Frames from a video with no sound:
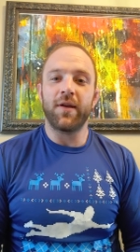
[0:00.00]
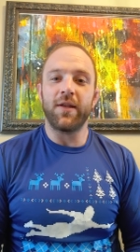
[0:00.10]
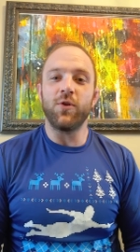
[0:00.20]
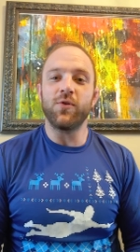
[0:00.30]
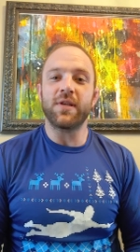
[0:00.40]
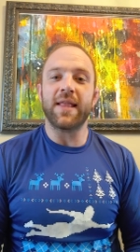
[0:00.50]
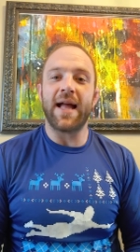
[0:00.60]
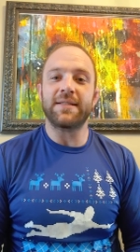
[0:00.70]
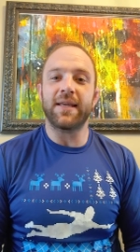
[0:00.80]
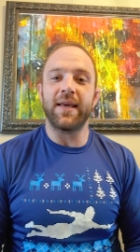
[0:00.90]
and using
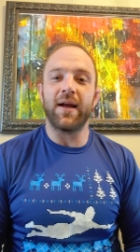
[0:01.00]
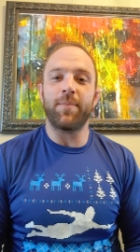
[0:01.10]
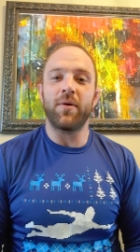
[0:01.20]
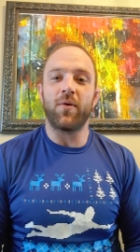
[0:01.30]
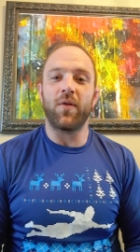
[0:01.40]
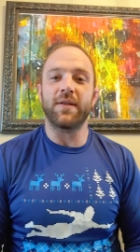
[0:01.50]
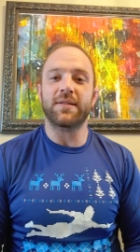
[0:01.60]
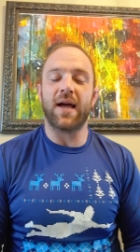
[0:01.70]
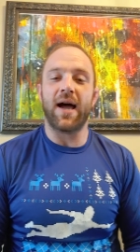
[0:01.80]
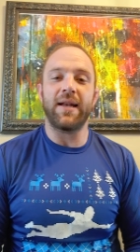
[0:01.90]
that to get up on the
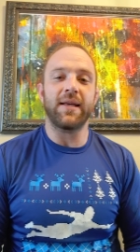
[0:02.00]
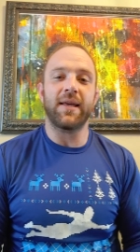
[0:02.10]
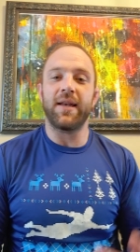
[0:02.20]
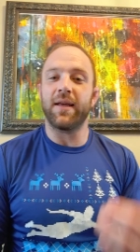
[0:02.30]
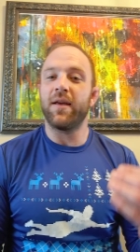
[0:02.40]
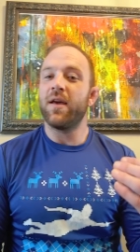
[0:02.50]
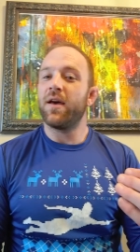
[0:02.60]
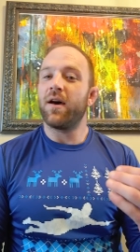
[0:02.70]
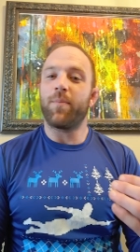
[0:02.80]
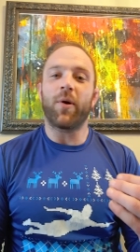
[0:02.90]
side and getting
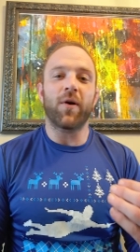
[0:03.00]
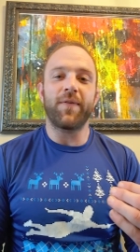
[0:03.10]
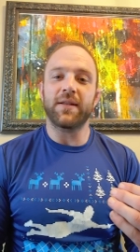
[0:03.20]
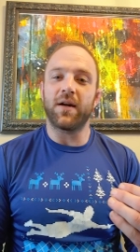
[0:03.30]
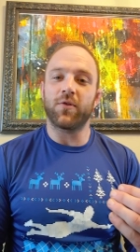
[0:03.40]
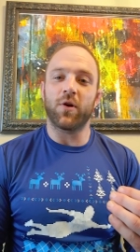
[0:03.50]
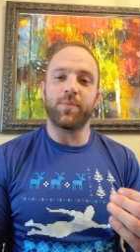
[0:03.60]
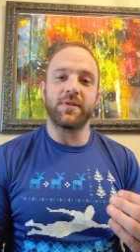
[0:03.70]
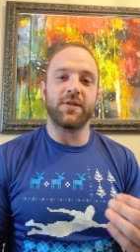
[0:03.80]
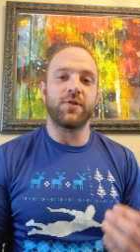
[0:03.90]
a perfect underhook
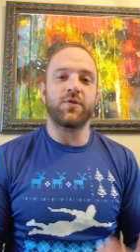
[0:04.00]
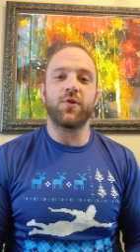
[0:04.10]
position.